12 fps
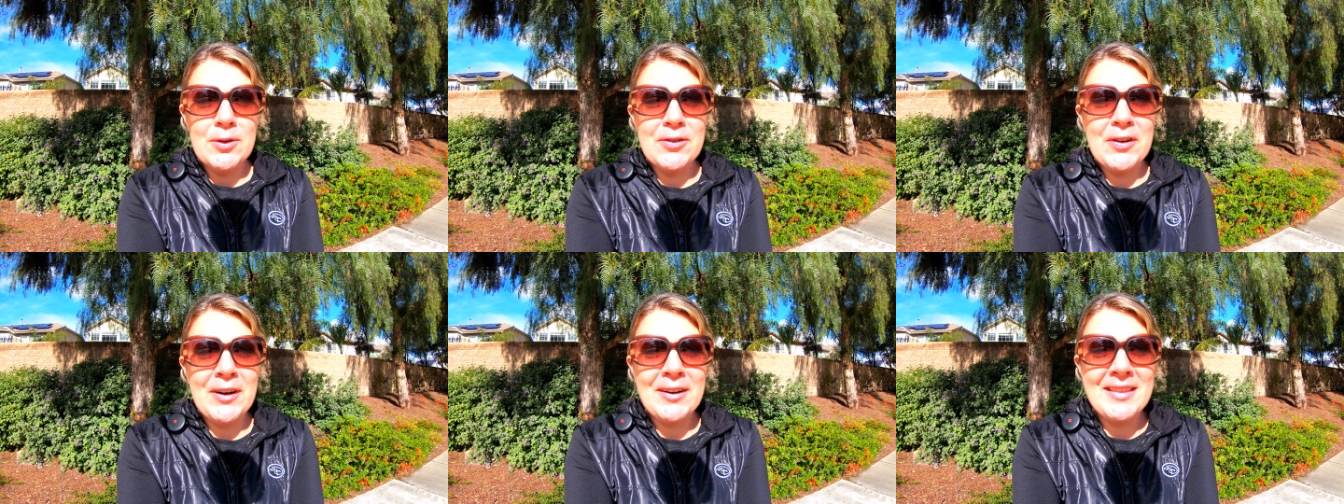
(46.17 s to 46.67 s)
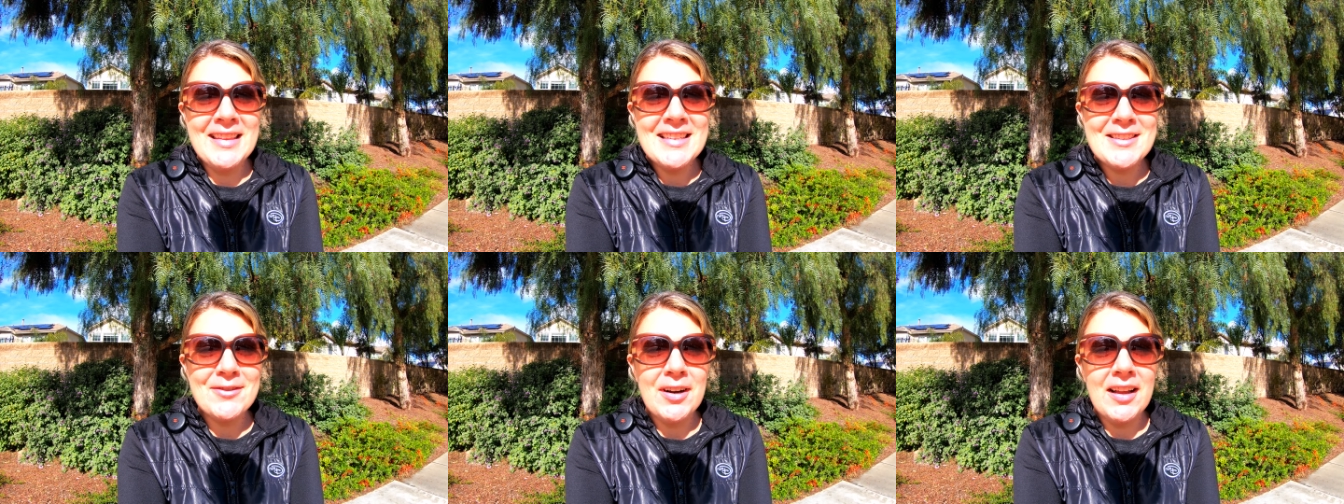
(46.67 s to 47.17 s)
for
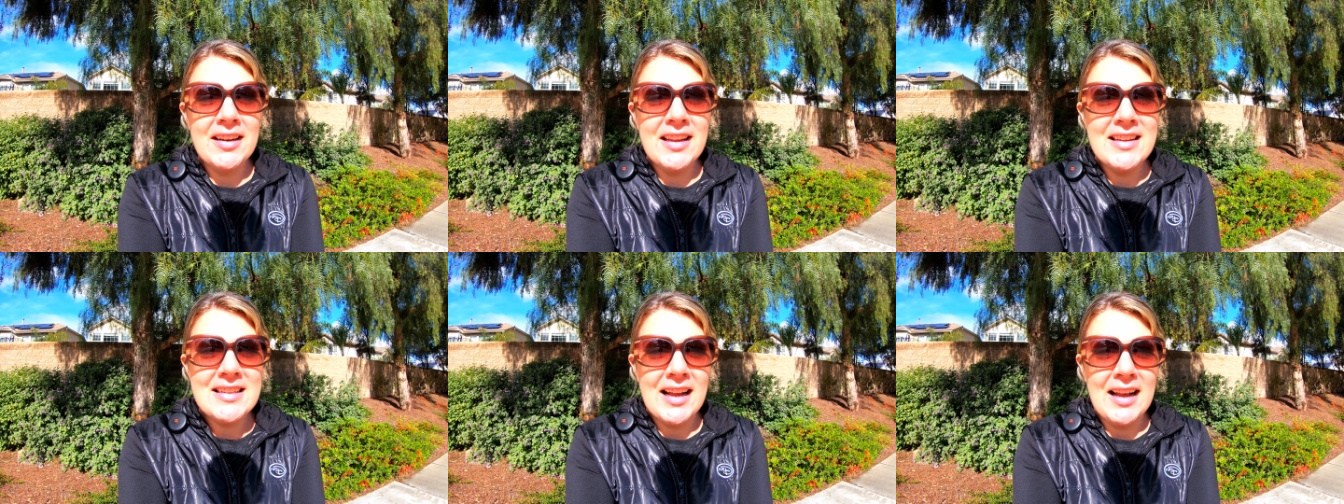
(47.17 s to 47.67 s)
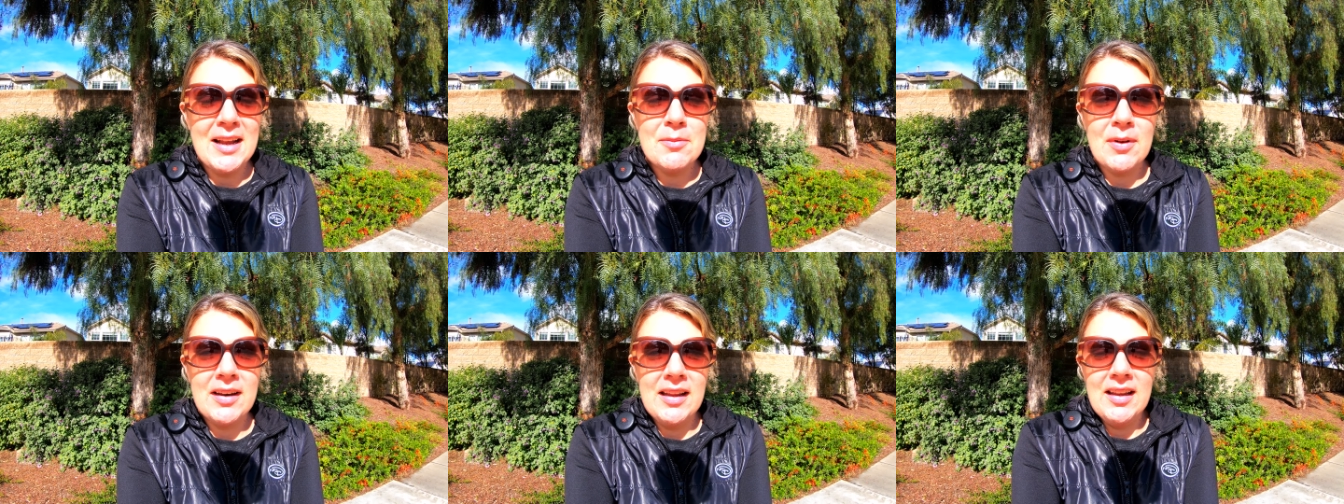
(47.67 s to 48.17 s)
this run is I am
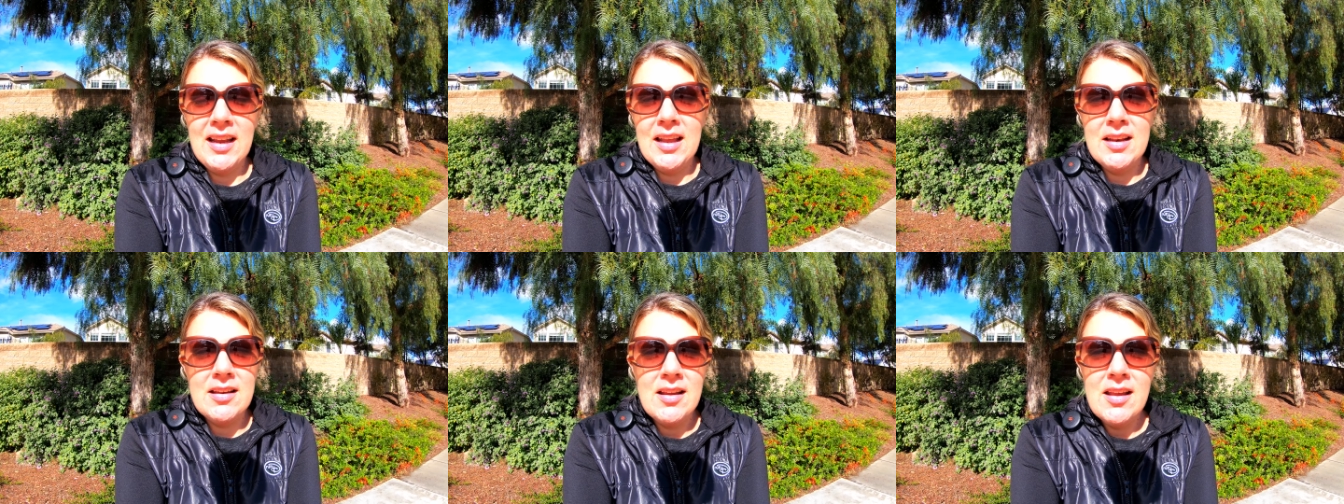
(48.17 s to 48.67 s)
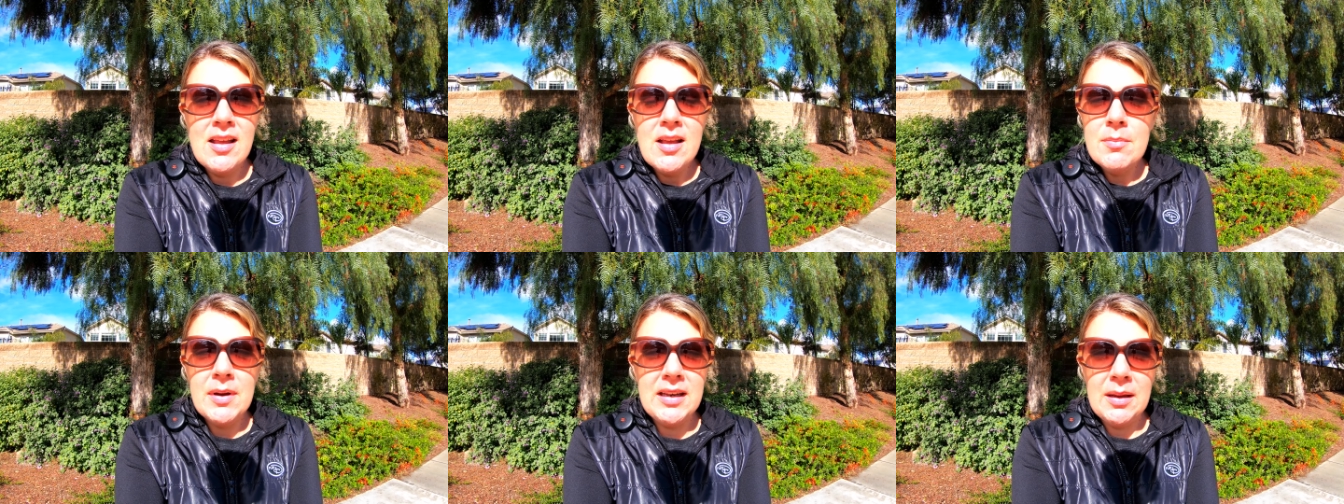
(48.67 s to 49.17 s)
running in
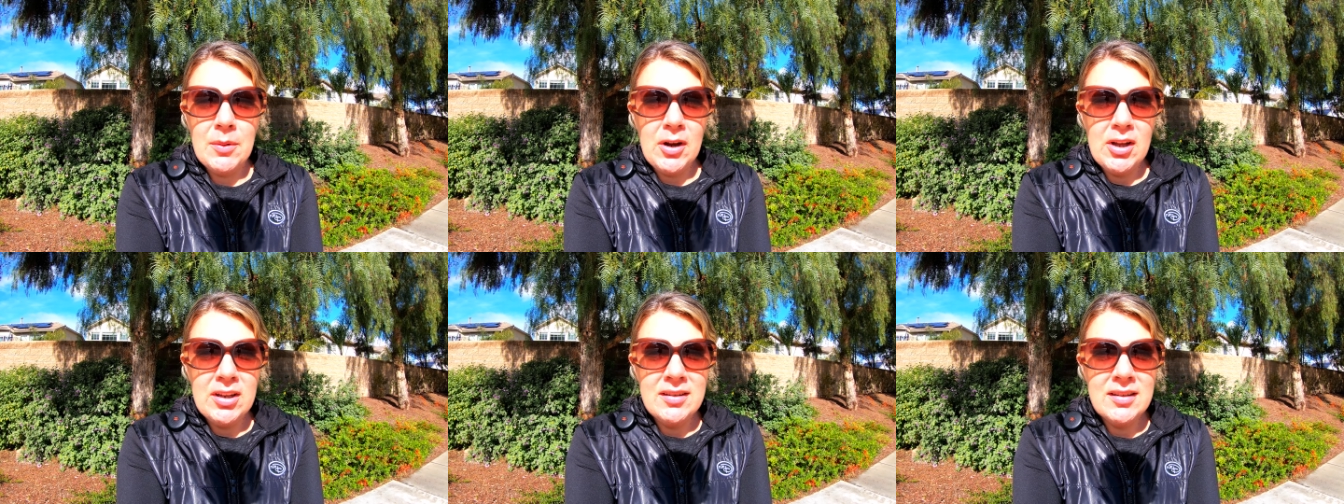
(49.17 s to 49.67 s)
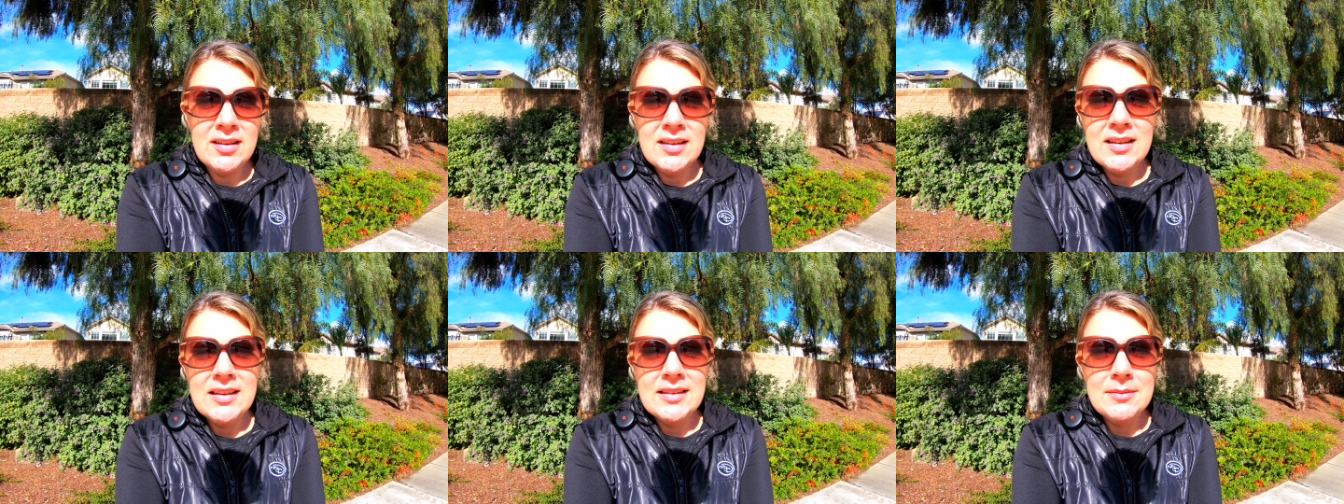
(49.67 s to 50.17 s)
my neighborhood
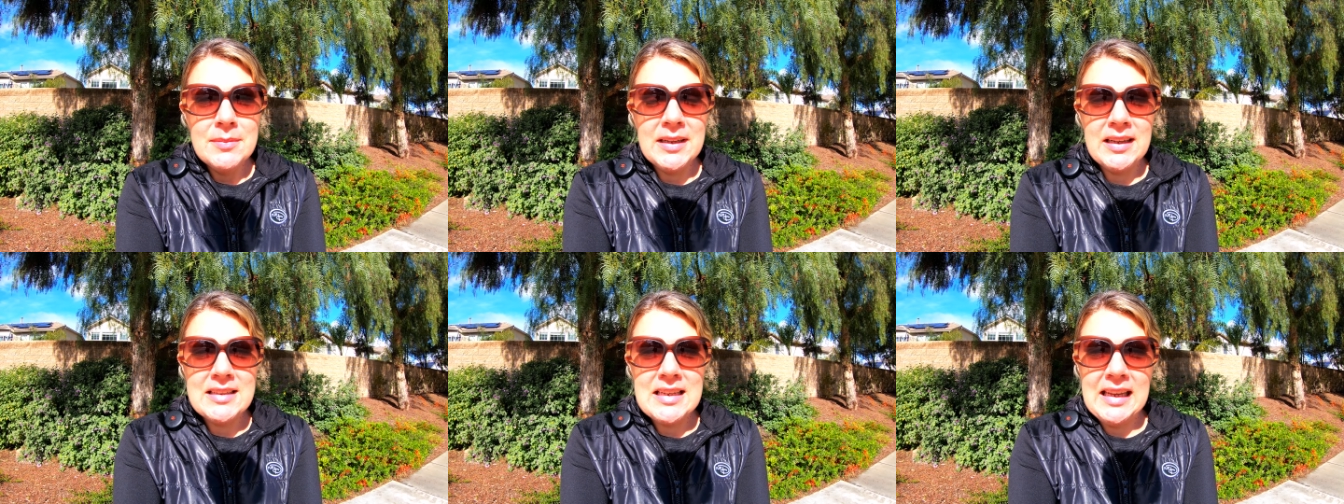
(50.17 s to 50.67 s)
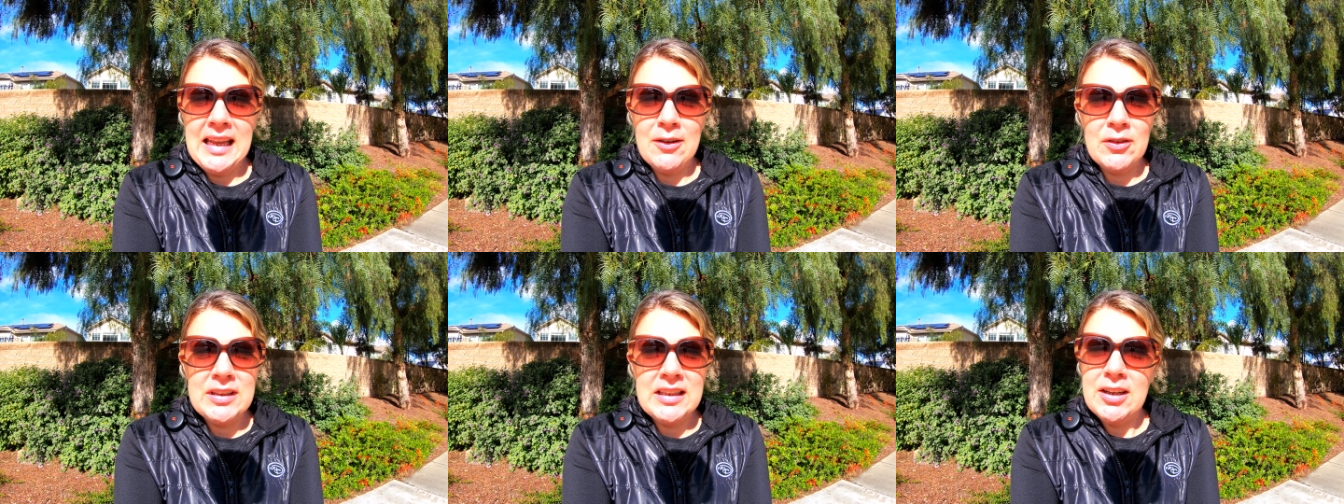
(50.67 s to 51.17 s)
because I can't
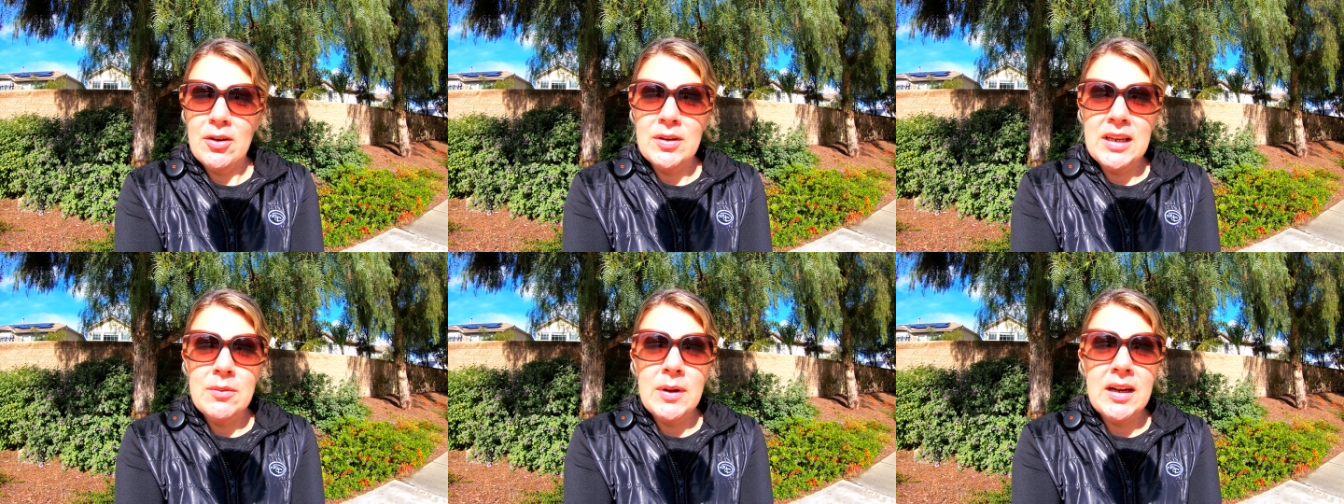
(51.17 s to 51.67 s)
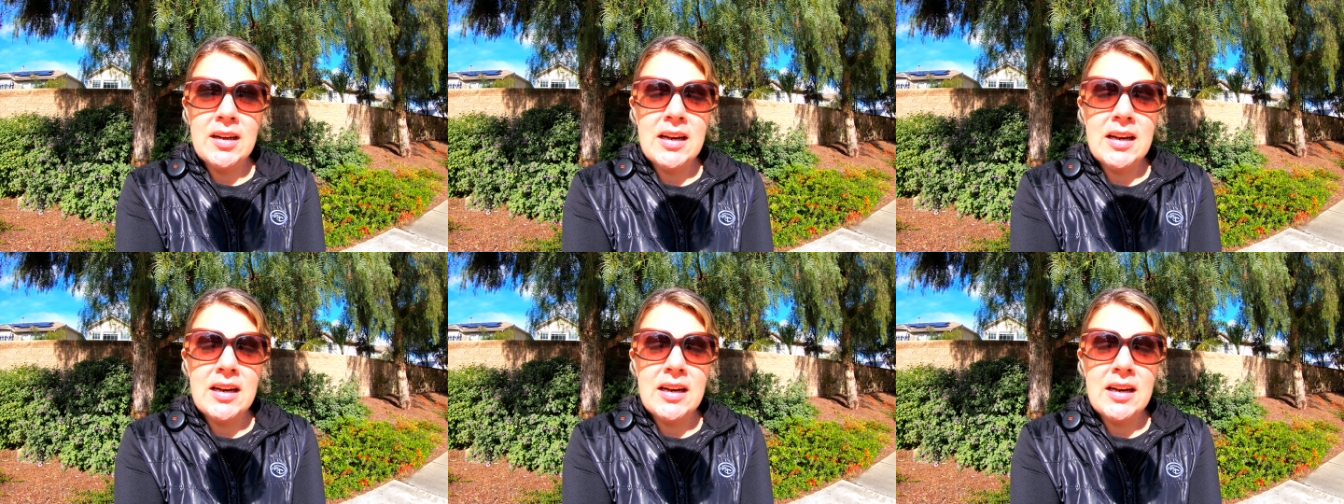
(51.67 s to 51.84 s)
really go anywhere.